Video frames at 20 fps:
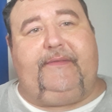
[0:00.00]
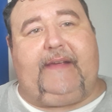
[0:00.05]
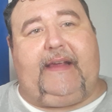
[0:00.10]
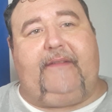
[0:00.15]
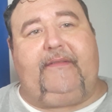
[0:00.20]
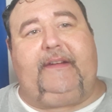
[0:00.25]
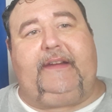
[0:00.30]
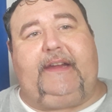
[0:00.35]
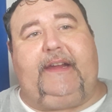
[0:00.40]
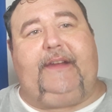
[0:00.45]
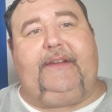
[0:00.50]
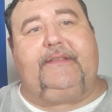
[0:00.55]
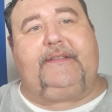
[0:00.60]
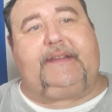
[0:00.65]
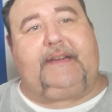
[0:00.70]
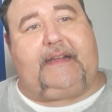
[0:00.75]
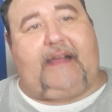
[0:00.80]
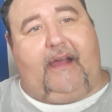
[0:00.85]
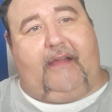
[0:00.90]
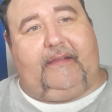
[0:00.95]
ever used
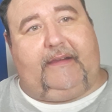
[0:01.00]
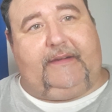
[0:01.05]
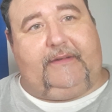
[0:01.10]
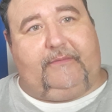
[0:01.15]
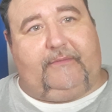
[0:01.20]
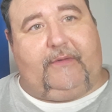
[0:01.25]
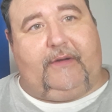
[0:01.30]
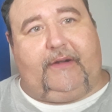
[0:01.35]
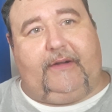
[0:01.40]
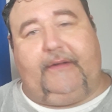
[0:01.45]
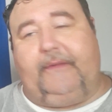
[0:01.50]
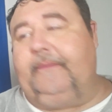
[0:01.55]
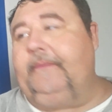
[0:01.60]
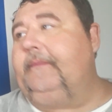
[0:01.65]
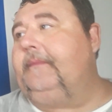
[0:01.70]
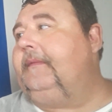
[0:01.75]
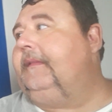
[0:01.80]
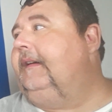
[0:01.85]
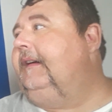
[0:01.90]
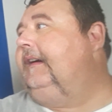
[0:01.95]
to call into work.
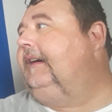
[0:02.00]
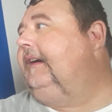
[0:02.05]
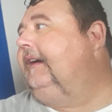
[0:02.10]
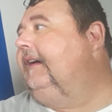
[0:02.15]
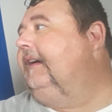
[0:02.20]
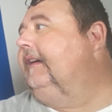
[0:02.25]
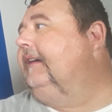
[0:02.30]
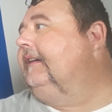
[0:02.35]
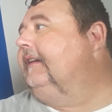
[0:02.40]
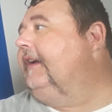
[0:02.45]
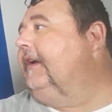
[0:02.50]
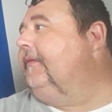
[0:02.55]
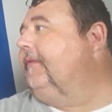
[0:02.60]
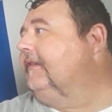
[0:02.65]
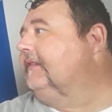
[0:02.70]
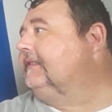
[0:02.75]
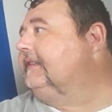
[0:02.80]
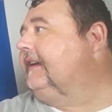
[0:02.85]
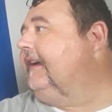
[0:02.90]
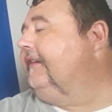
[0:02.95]
Who
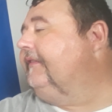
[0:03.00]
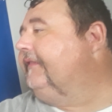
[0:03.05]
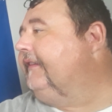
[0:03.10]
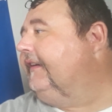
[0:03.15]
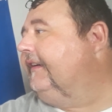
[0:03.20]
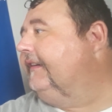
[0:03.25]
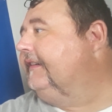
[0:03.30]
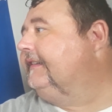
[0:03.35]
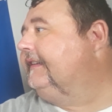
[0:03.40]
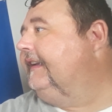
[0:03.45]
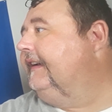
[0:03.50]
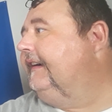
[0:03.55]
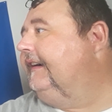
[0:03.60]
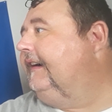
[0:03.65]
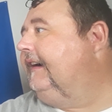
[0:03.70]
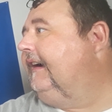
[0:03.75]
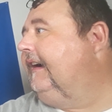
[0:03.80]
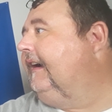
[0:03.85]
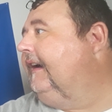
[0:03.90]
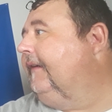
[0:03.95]
wants to go first?
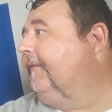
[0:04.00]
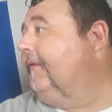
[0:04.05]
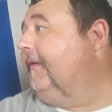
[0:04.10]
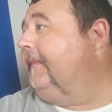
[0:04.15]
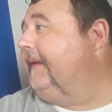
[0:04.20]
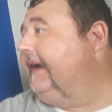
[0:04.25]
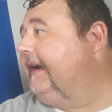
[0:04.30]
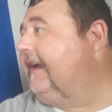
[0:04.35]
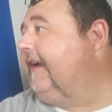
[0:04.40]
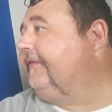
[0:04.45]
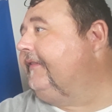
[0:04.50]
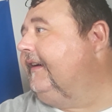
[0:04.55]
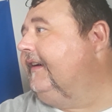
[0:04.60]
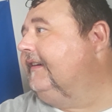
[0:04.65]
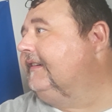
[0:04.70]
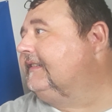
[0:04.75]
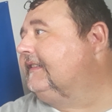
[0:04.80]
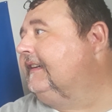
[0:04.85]
Want me to go first?